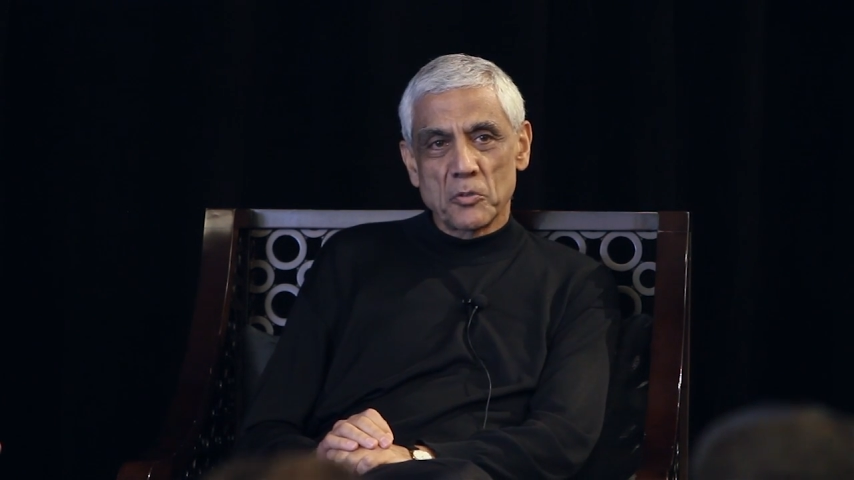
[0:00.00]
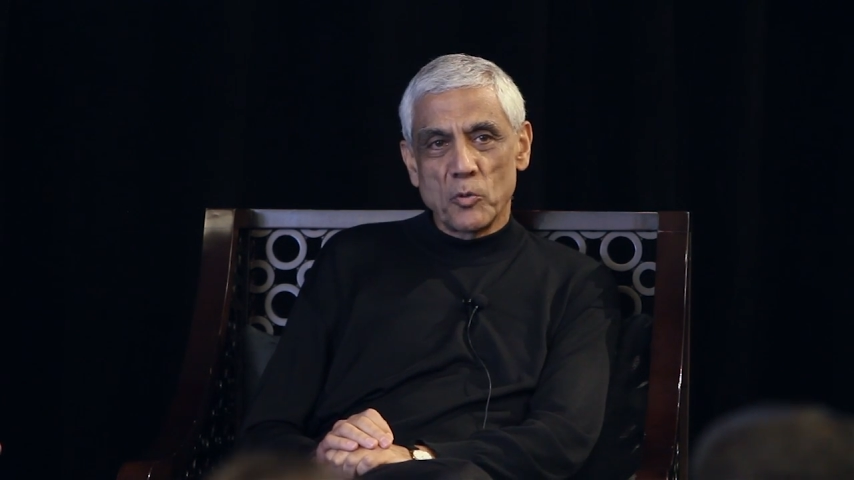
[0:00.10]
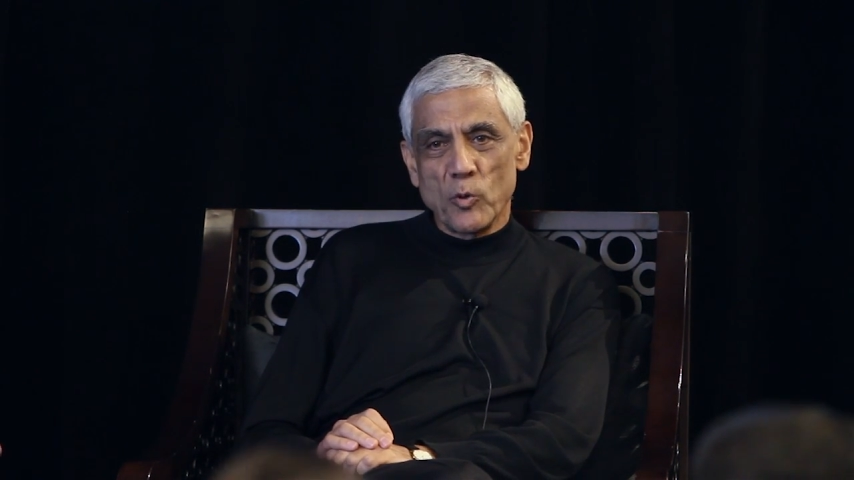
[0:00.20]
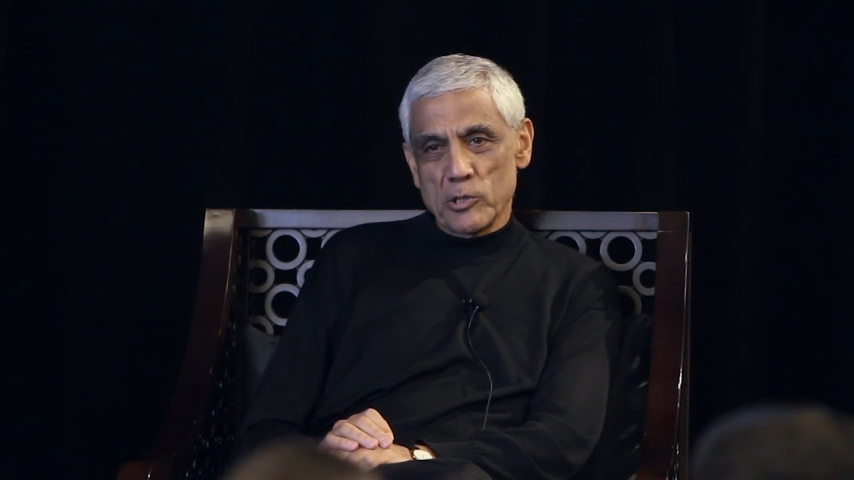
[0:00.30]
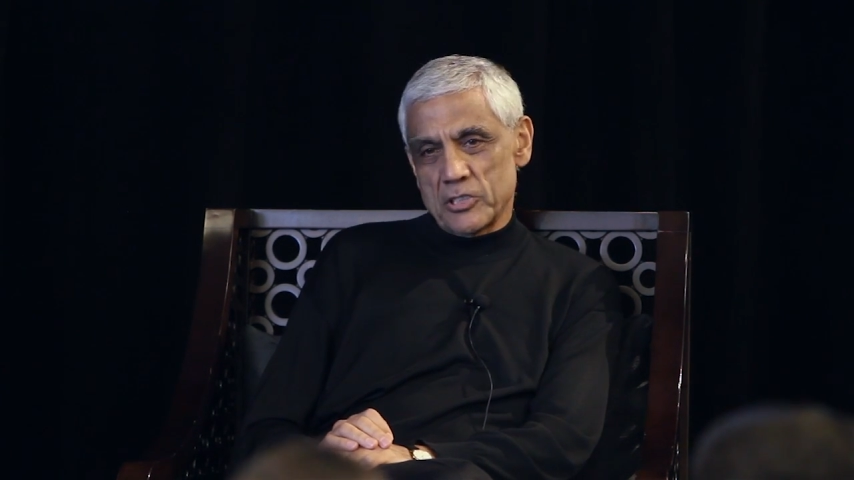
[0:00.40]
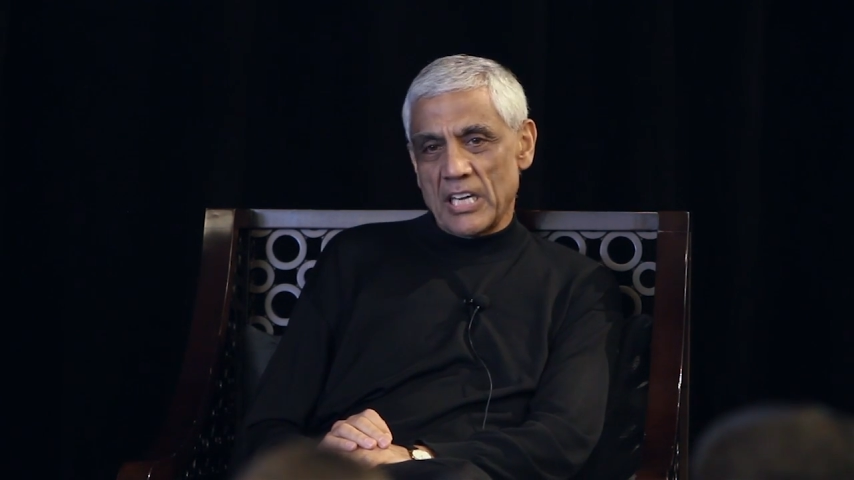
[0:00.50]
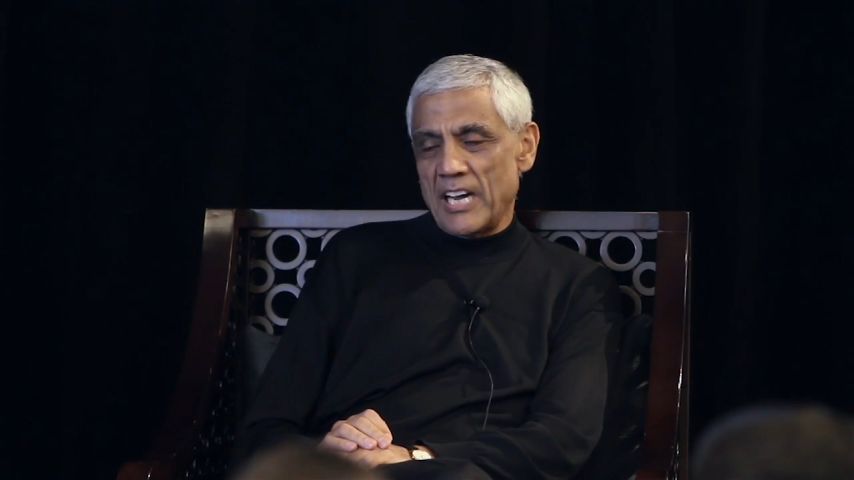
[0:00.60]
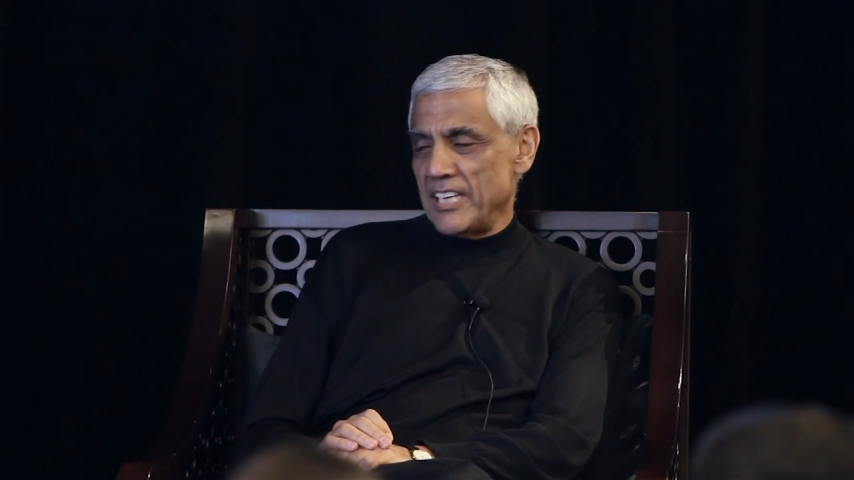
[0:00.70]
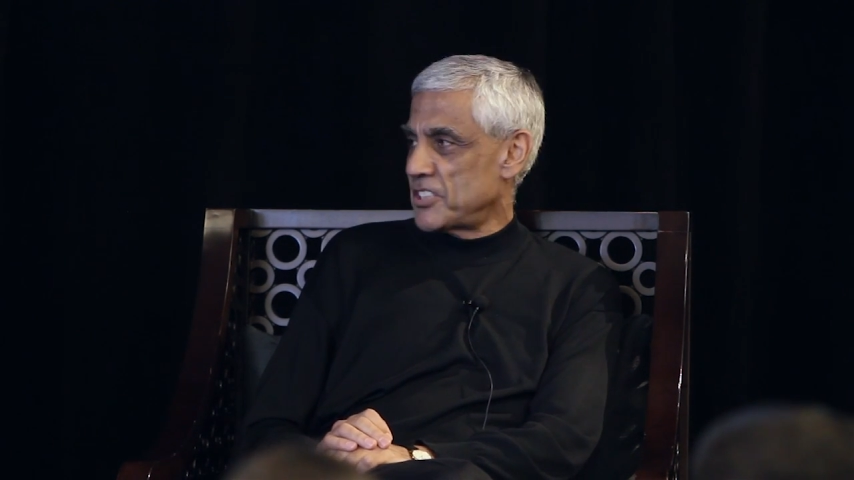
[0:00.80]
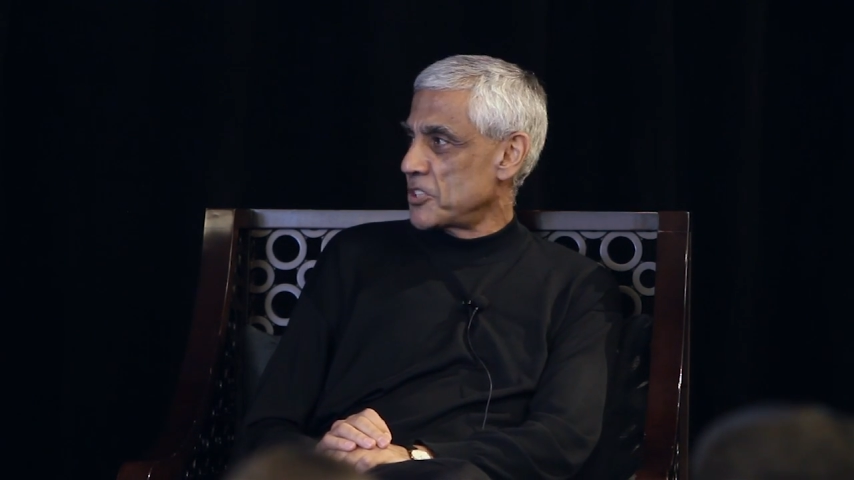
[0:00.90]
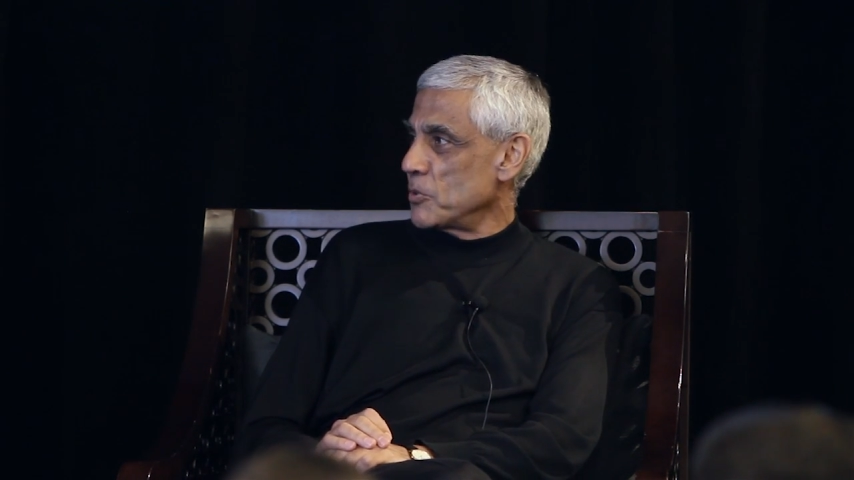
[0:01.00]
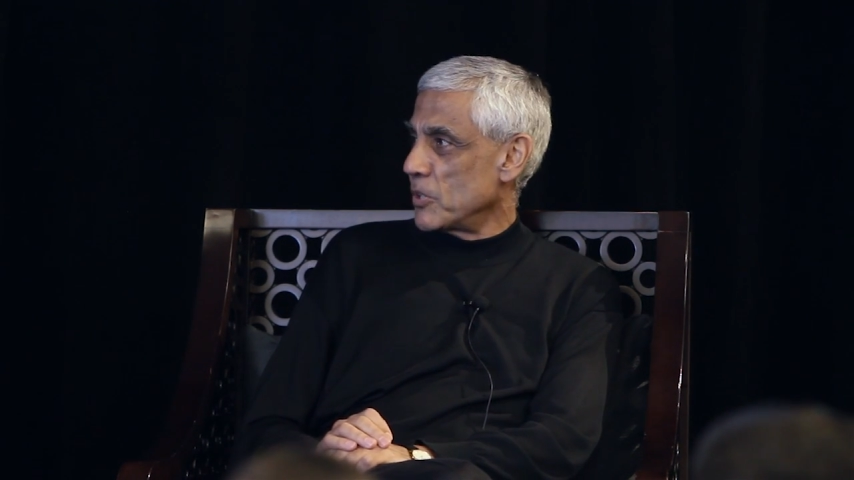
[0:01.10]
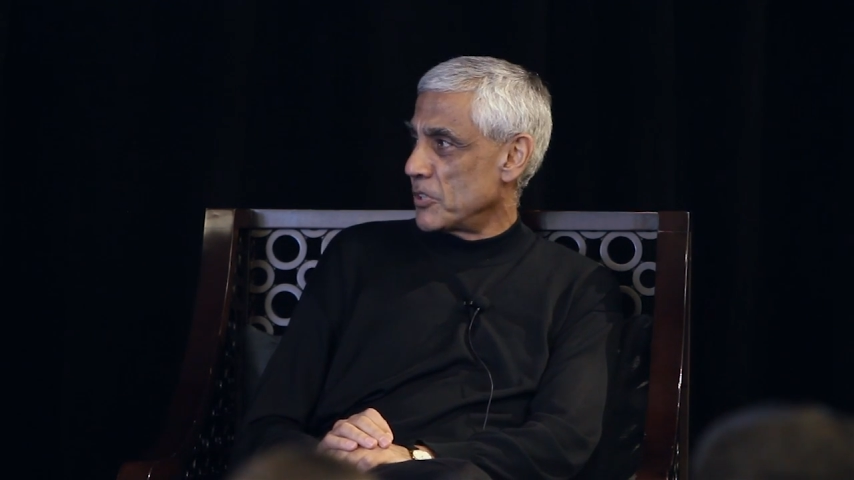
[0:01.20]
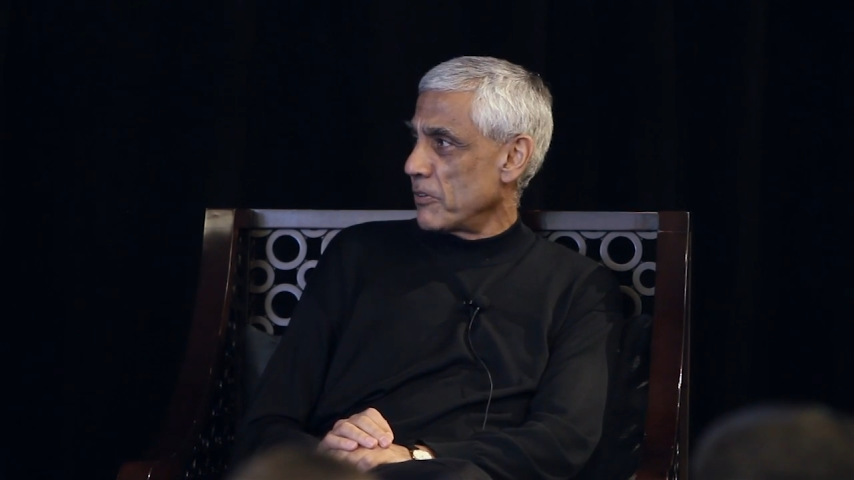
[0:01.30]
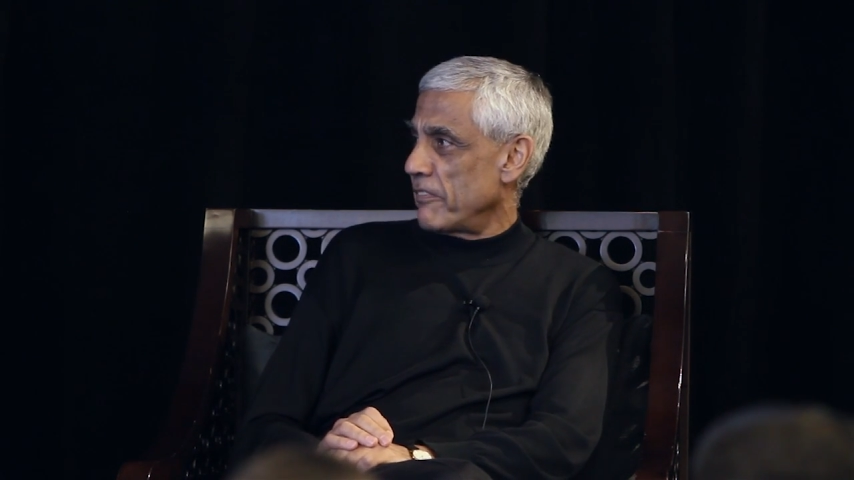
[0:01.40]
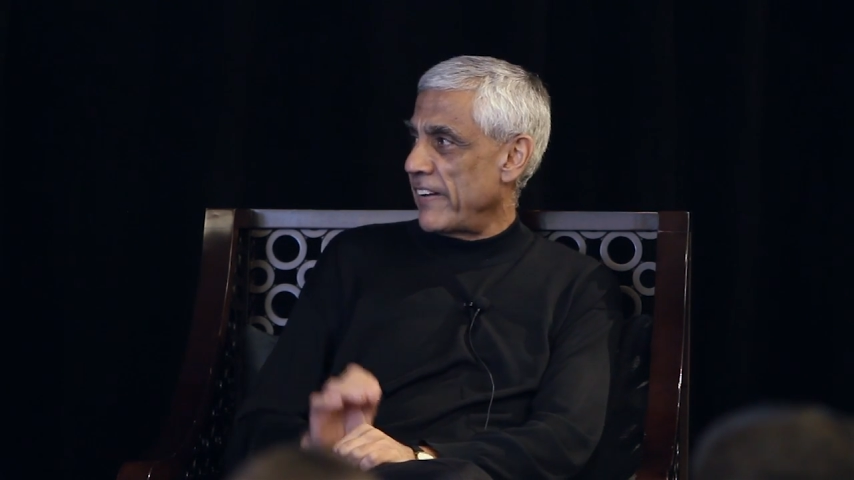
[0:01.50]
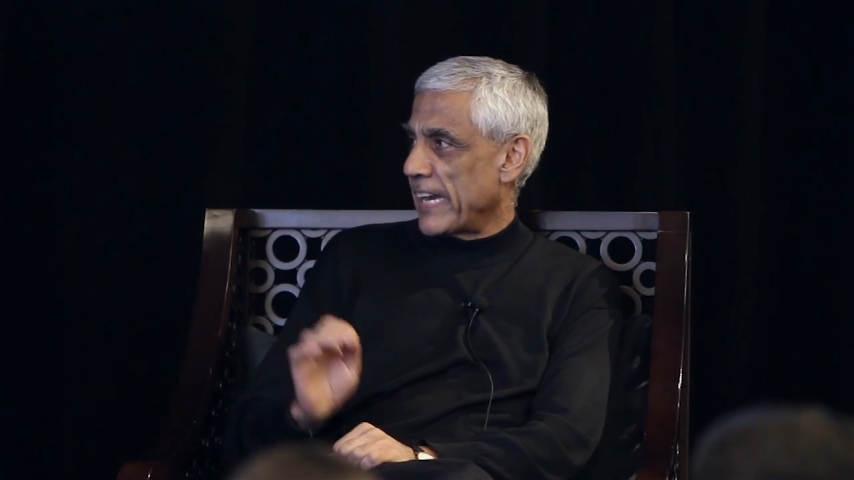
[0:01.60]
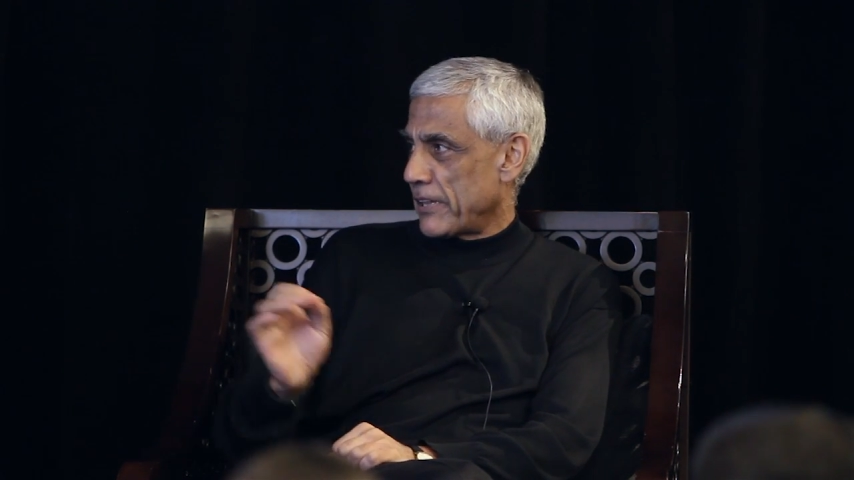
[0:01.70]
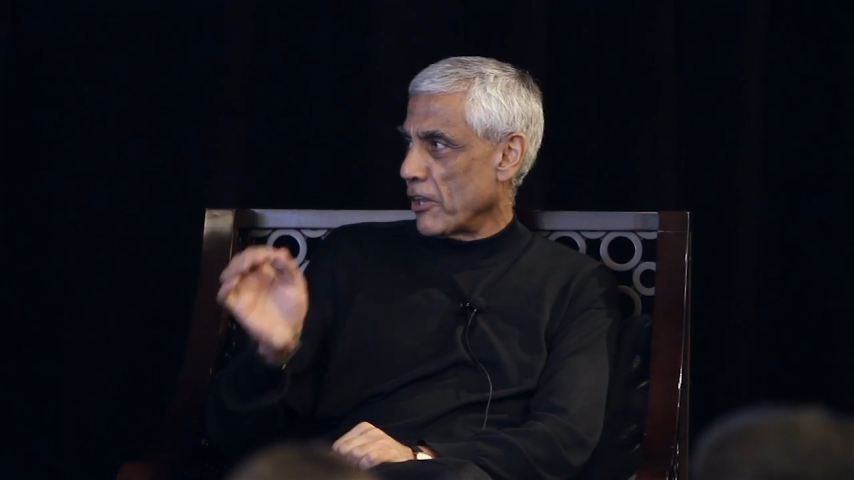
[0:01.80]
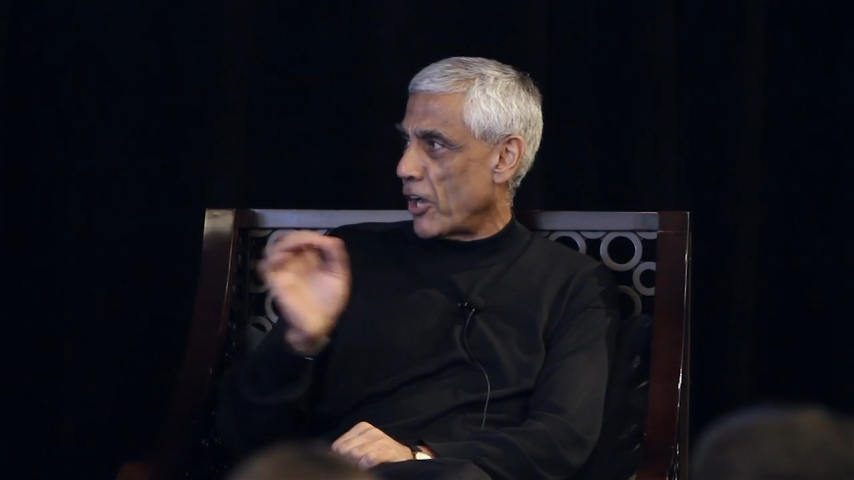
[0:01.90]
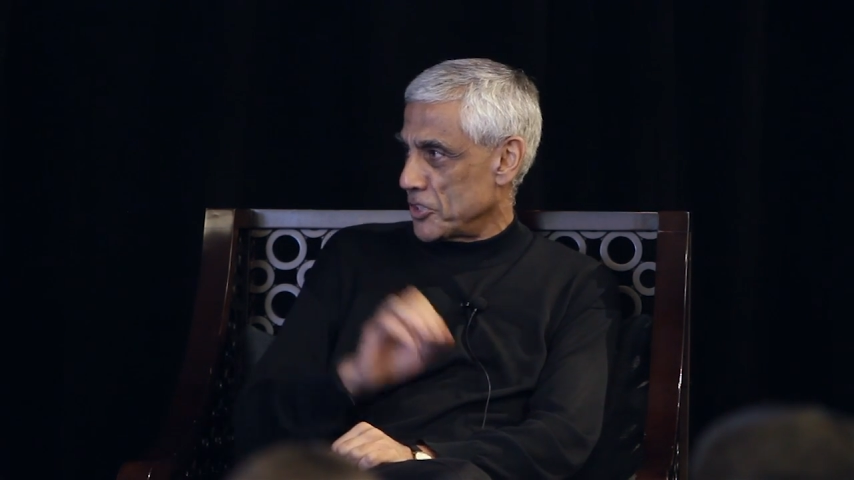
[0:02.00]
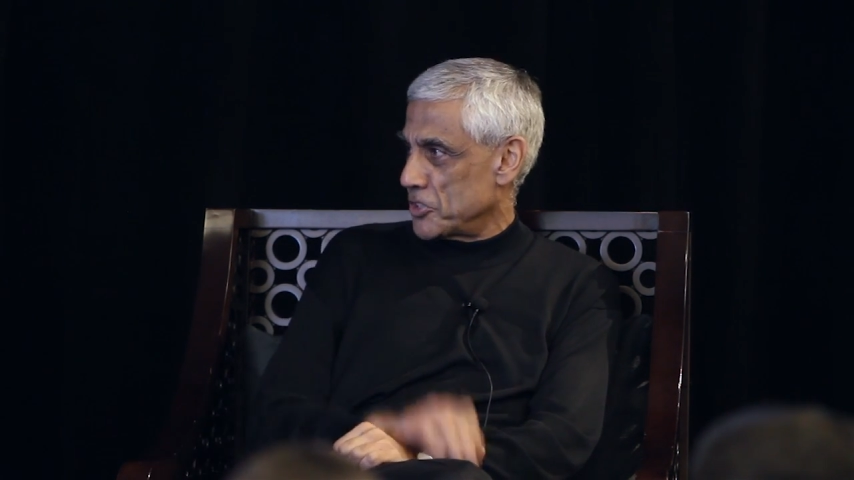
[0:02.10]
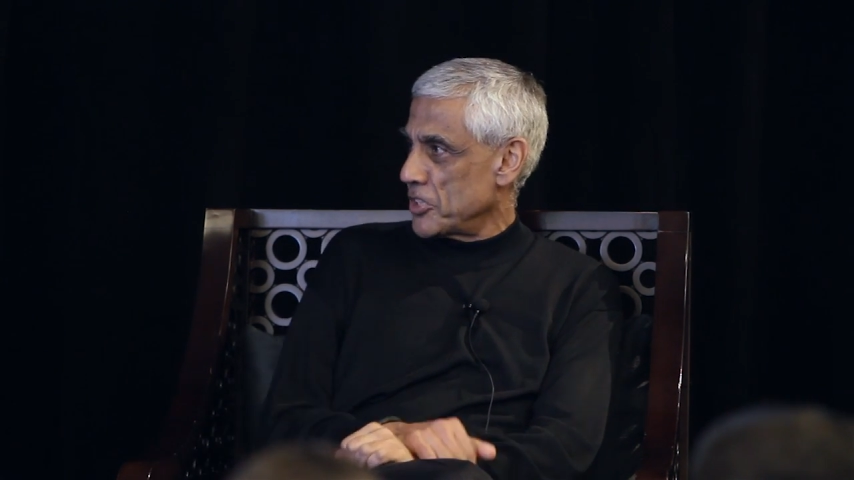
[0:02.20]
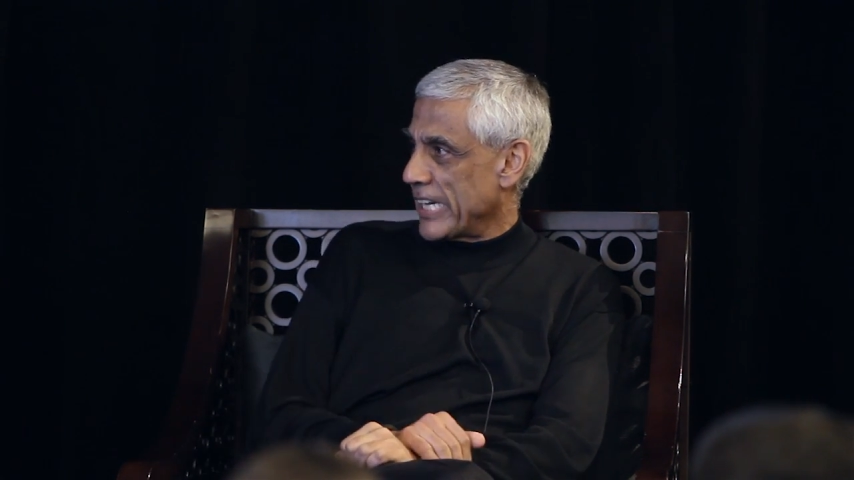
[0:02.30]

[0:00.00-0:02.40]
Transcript: cool science to affect large